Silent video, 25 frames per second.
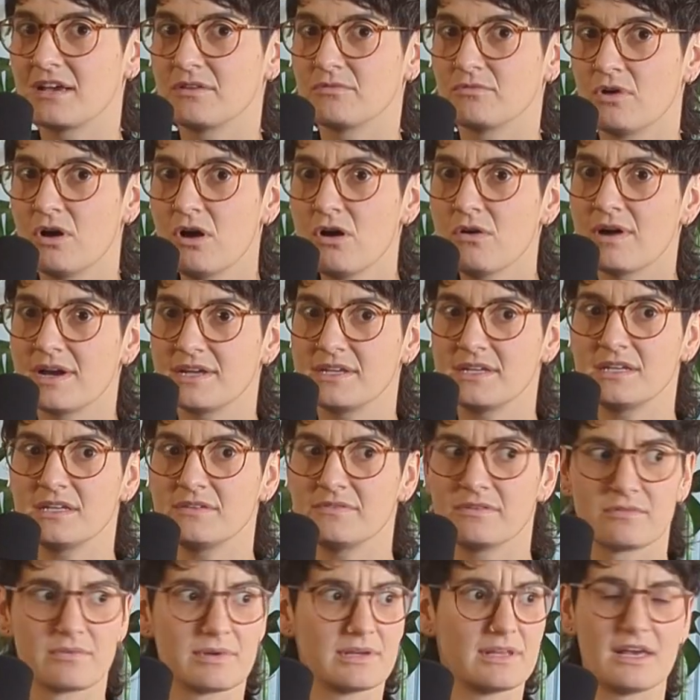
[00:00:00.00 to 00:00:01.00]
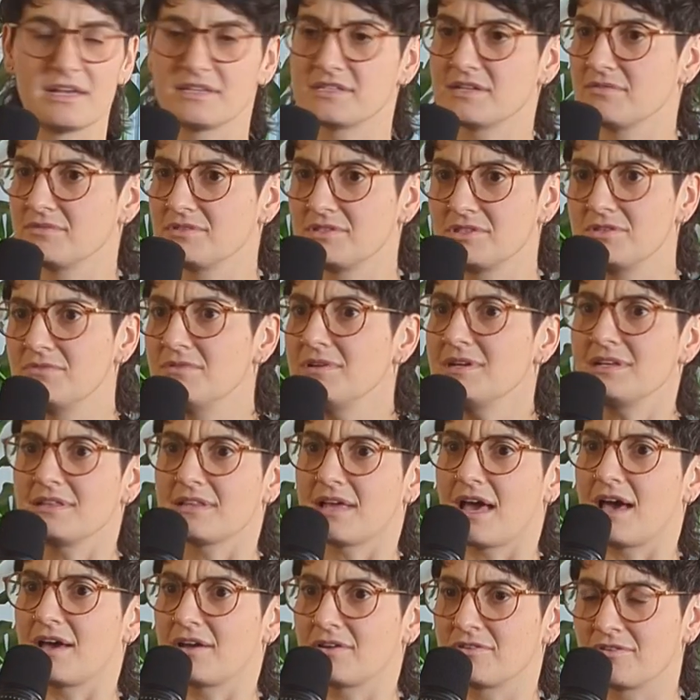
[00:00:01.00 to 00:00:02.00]
whoa, I didn't even realize I was doing
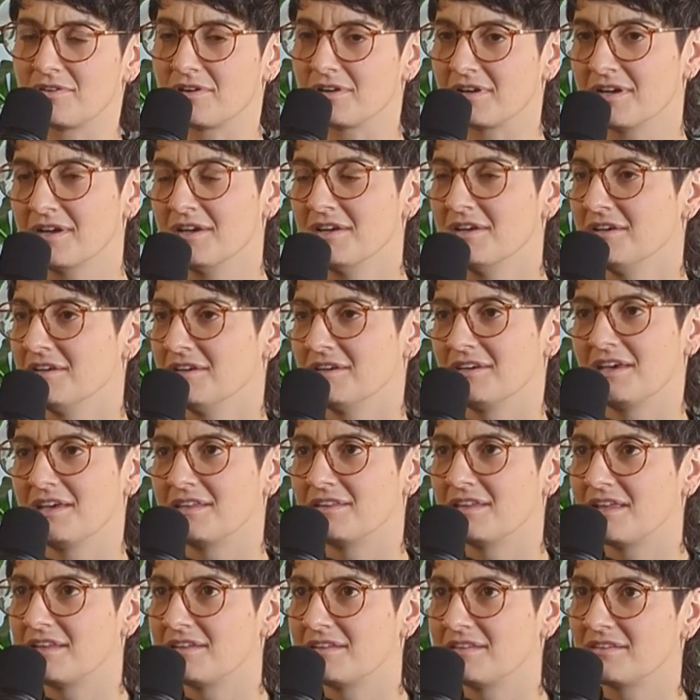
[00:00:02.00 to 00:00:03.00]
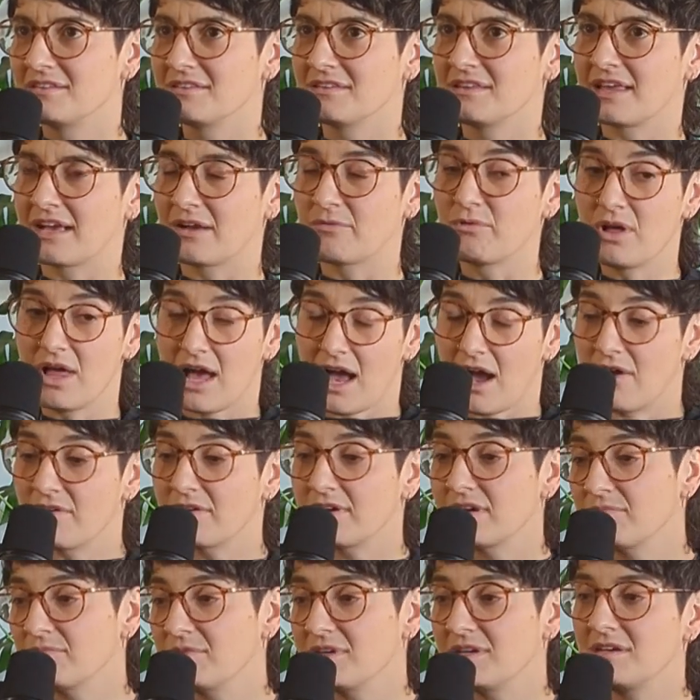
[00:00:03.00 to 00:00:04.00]
that. And then like, well, how
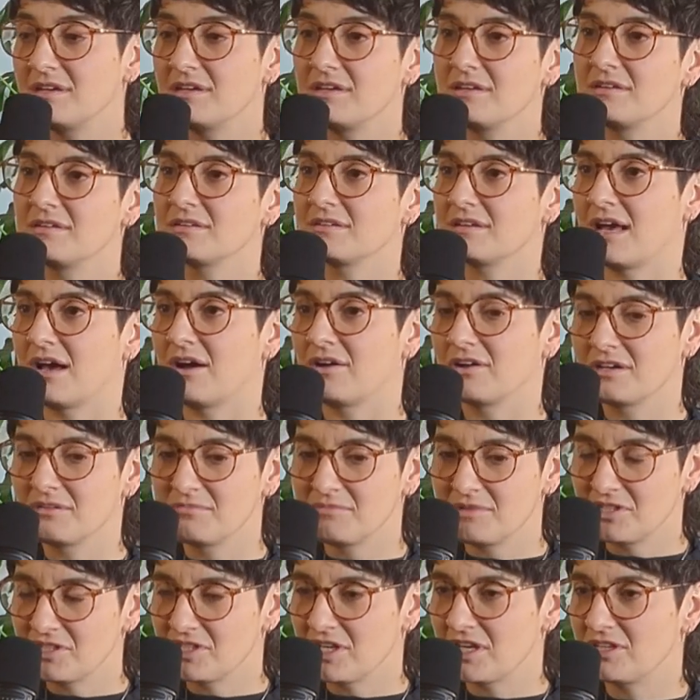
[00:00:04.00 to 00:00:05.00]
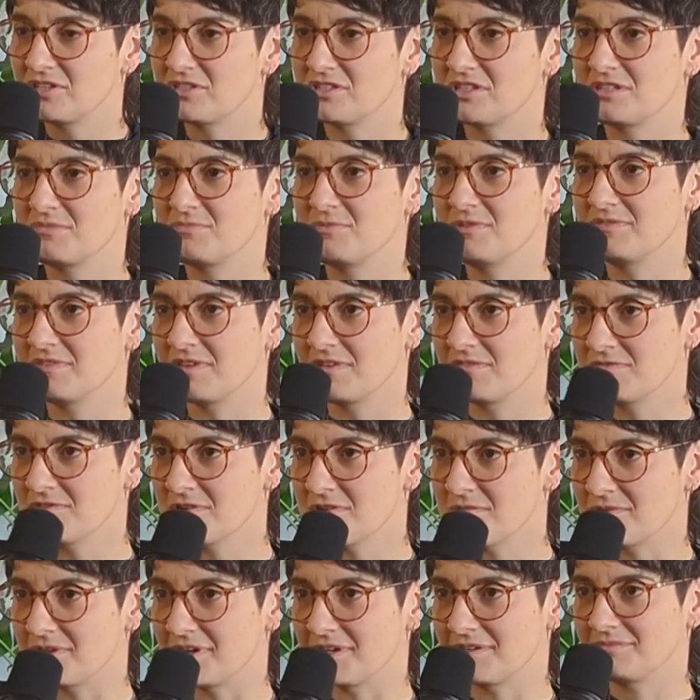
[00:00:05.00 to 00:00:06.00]
can we change this moving
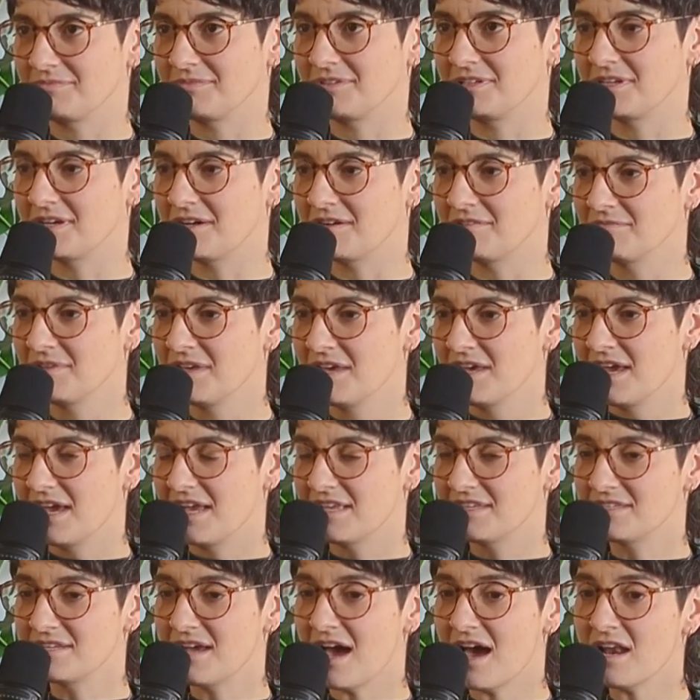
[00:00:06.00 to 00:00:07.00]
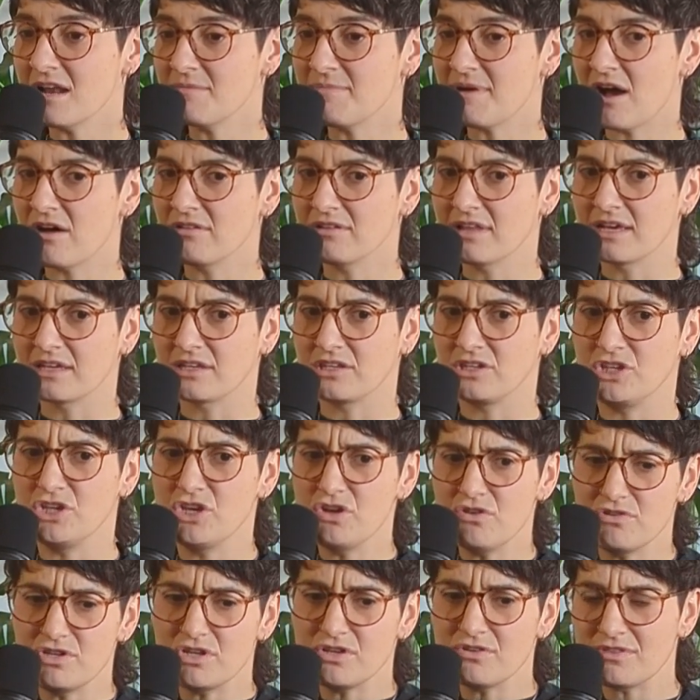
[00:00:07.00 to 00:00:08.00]
forward? Yeah. It's not about like,
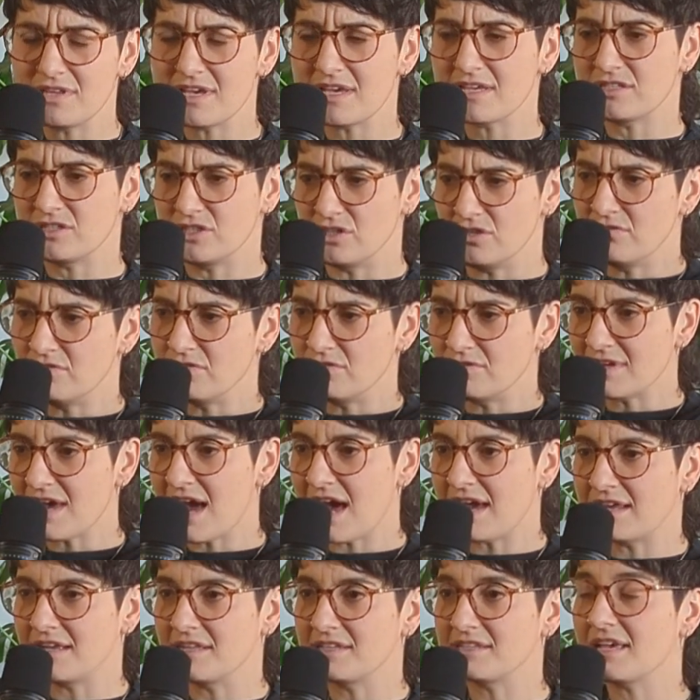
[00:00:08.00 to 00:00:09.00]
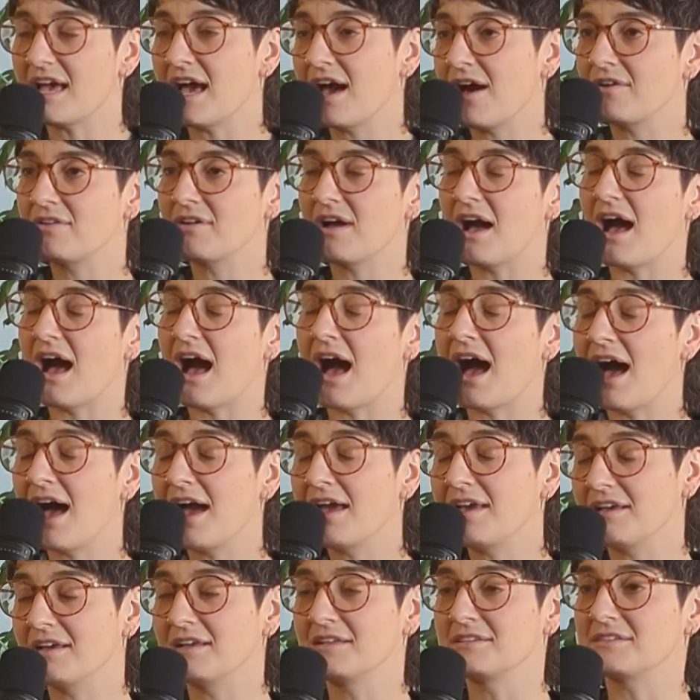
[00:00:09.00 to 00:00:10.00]
you do this, you do that. It's how
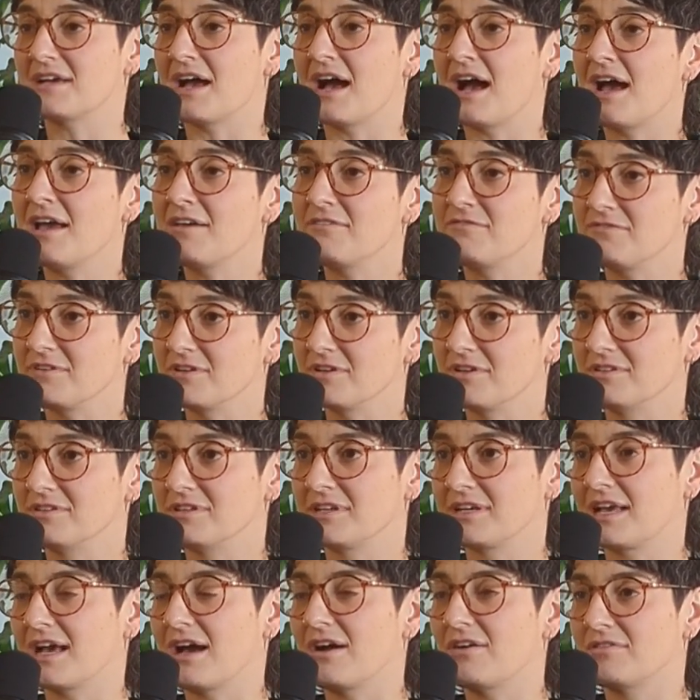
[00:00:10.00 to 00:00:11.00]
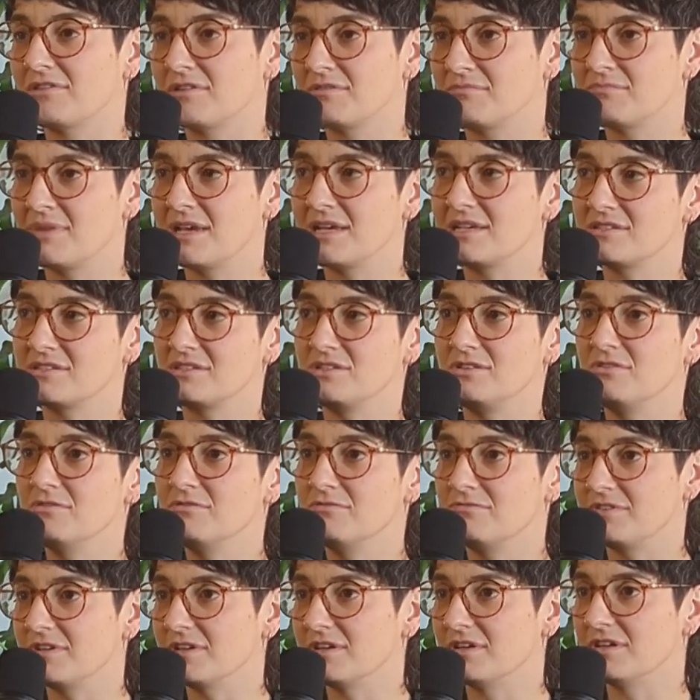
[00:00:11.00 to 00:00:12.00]
I feel, like how it makes you
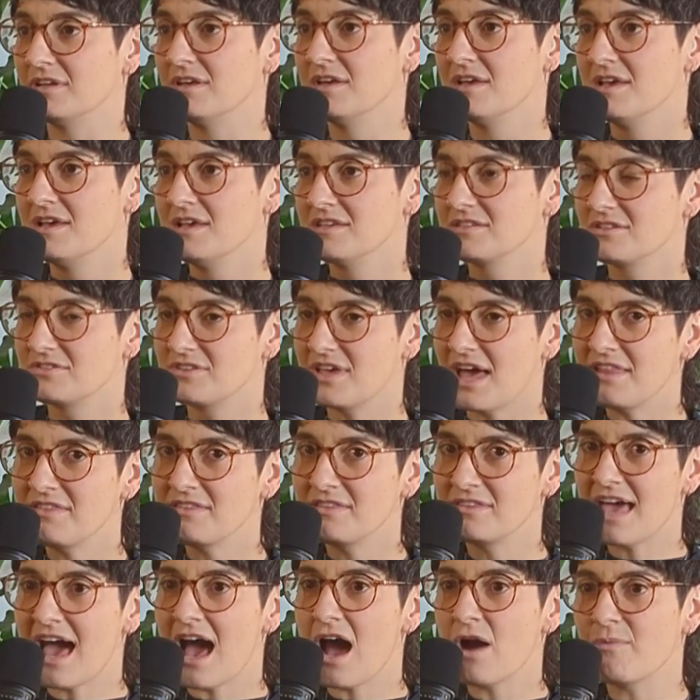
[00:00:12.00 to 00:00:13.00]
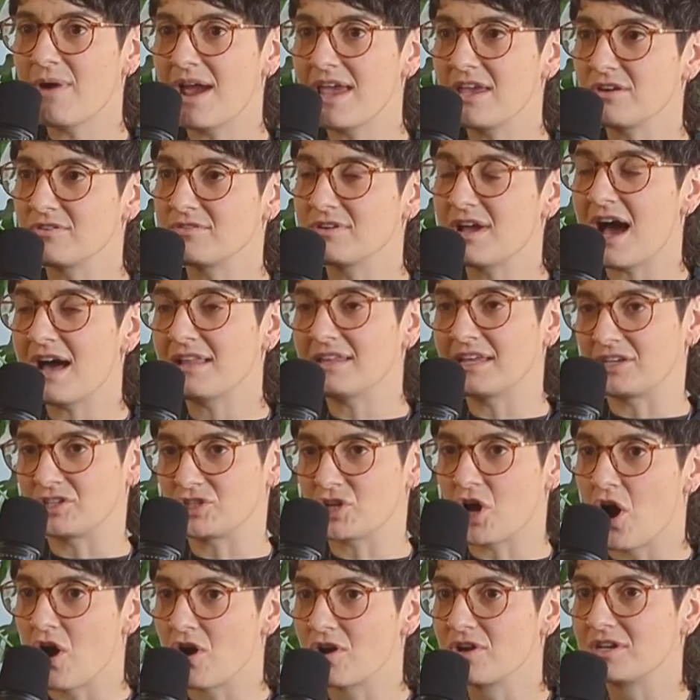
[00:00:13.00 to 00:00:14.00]
feel. So that way you're not like
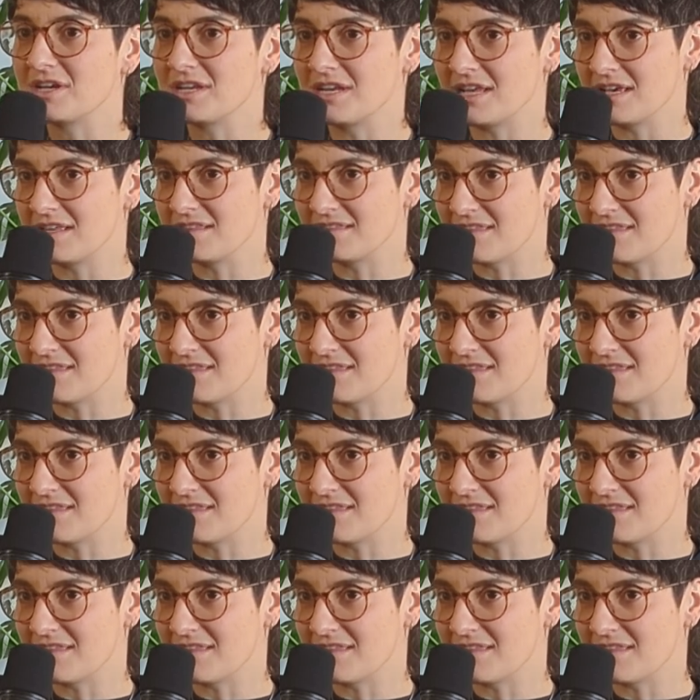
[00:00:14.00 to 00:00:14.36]
targeting